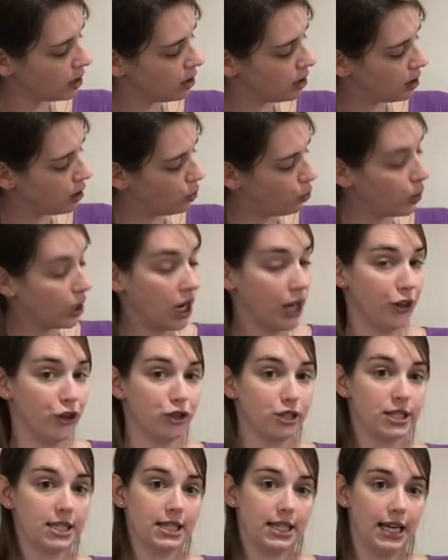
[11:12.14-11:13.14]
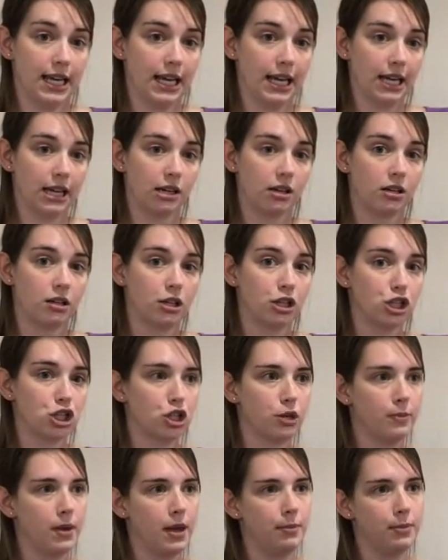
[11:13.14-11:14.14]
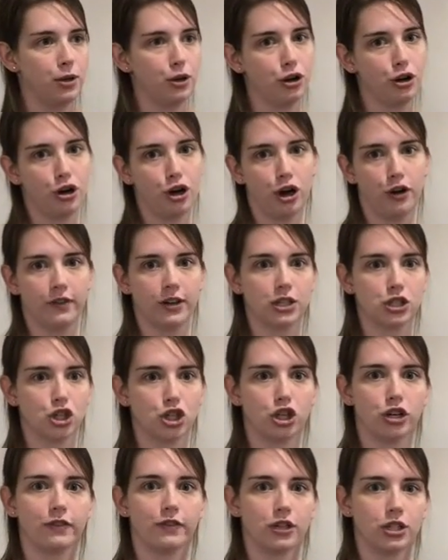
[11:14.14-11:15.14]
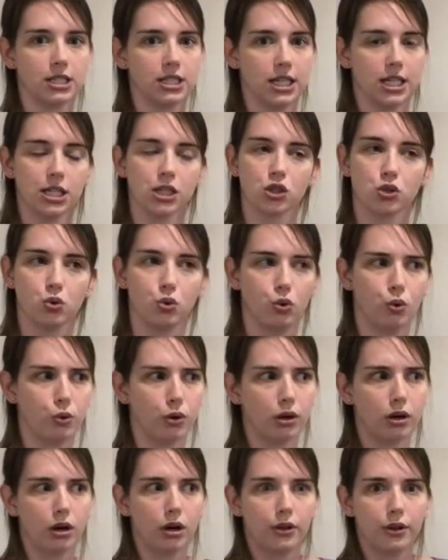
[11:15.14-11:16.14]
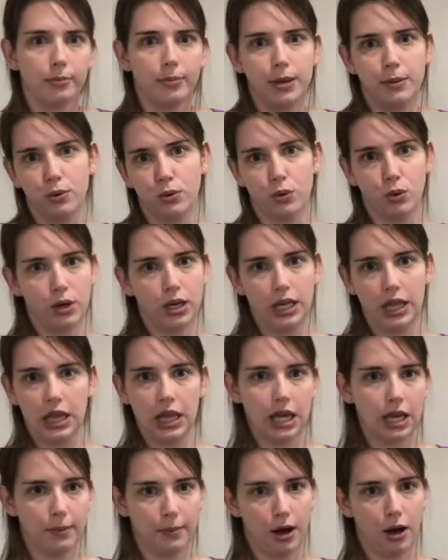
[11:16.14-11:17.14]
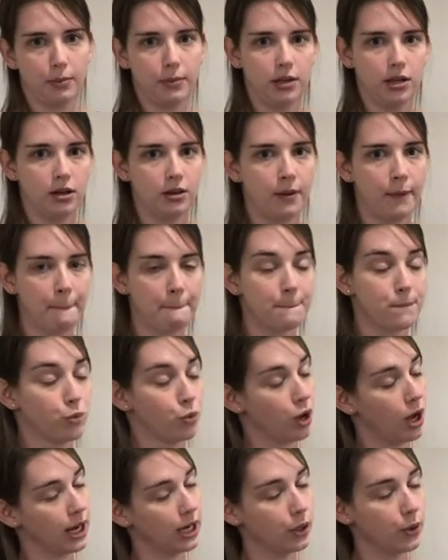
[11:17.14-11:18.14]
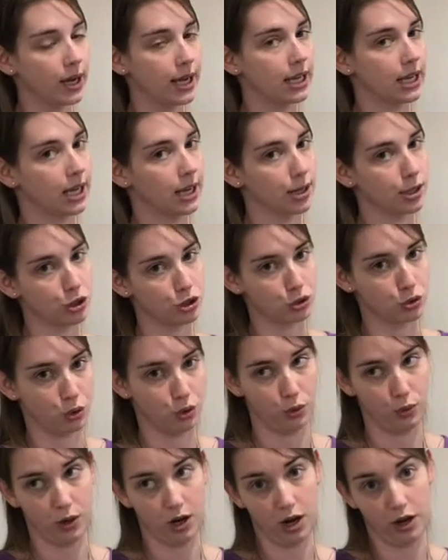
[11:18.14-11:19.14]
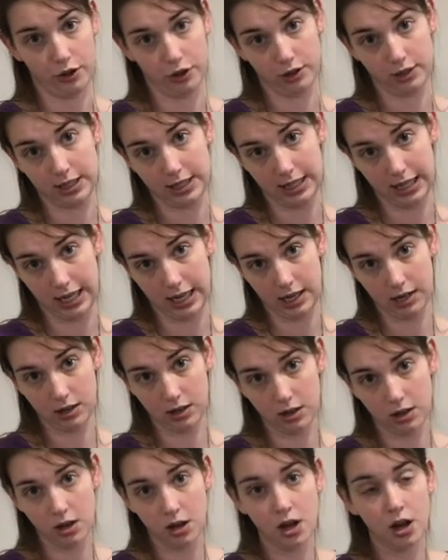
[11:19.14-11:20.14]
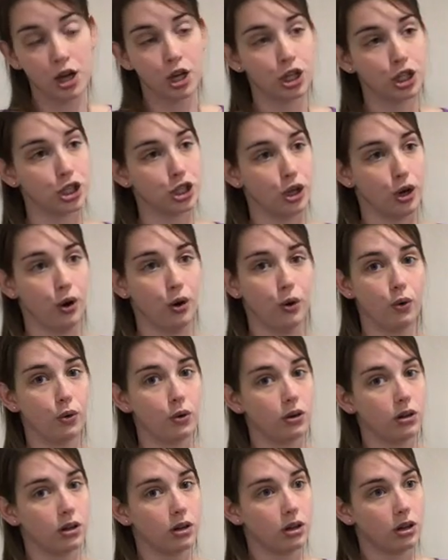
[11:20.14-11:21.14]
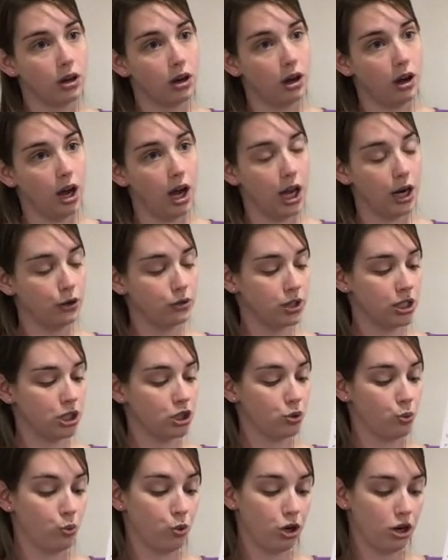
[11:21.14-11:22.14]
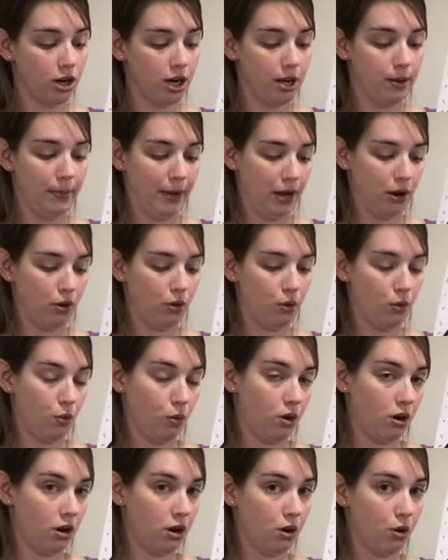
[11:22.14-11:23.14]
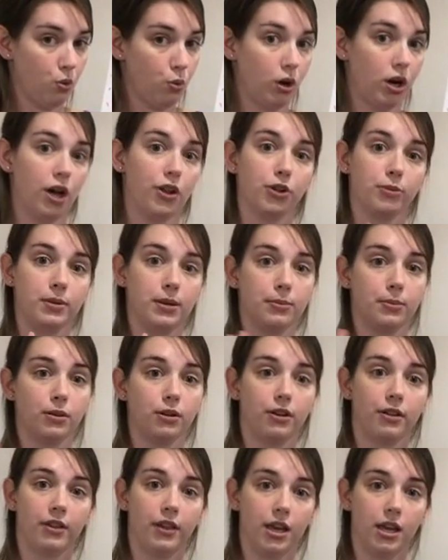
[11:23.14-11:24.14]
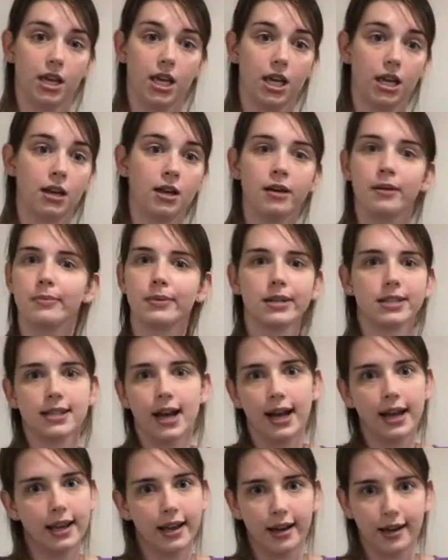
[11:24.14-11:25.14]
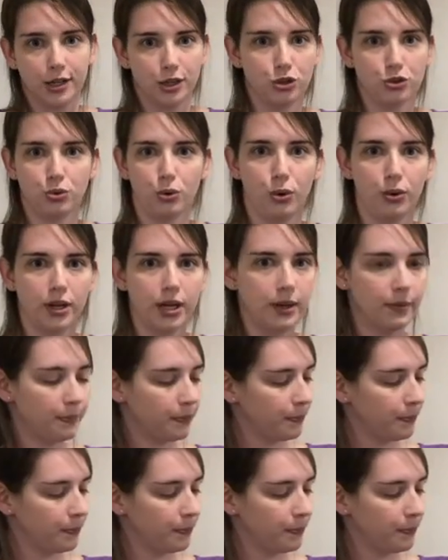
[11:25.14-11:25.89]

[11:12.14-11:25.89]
What others think. So maybe you're nervous on your first day of school. What are other people going to think about me? Well, I know I can't control what others think. So I don't need to worry about what other people are thinking because I can't control it.